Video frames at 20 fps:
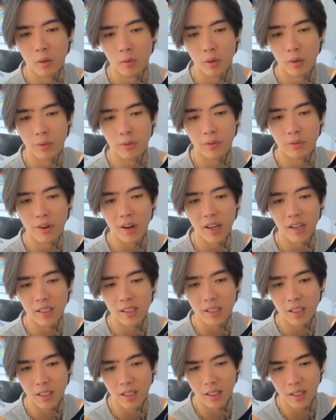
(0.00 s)
with
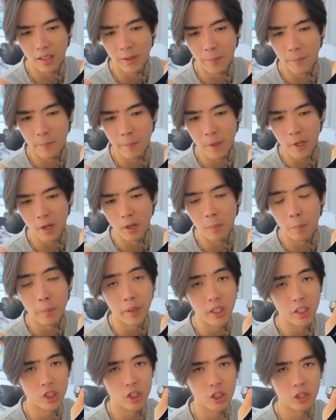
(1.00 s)
like a
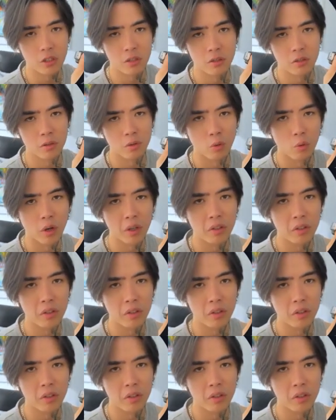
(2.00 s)
pitch. So what